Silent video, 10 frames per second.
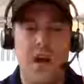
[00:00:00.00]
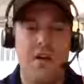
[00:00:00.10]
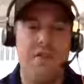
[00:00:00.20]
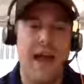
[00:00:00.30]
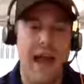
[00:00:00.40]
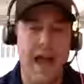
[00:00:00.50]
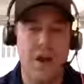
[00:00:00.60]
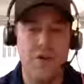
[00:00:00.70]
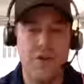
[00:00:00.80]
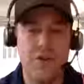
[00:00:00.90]
of
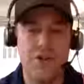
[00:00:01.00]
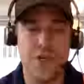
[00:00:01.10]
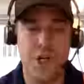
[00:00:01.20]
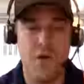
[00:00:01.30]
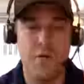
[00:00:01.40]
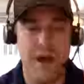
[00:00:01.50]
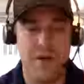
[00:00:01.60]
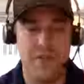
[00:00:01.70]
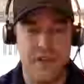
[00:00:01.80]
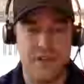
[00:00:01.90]
how you should go
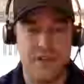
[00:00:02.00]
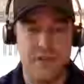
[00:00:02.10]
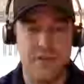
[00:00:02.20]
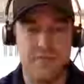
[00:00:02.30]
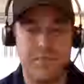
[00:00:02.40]
about this.